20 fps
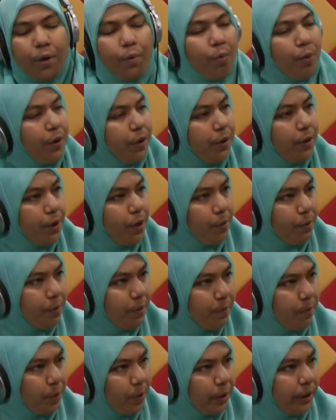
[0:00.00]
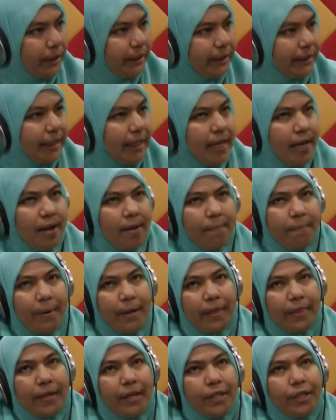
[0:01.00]
with no remorse,
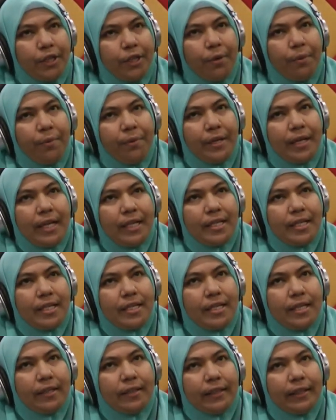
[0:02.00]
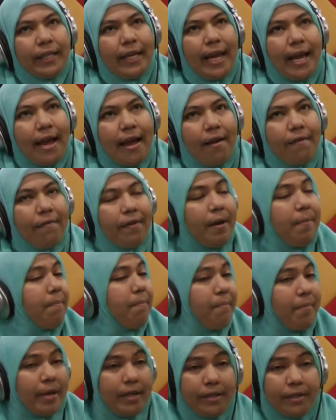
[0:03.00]
but they don't necessarily have a
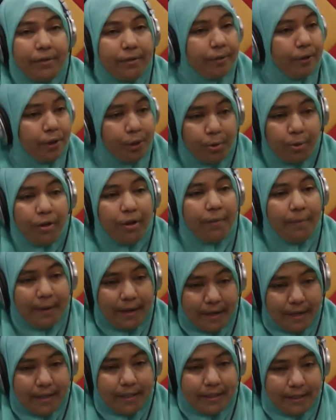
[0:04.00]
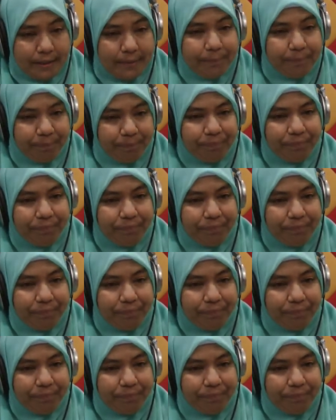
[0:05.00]
mental disorder behind it.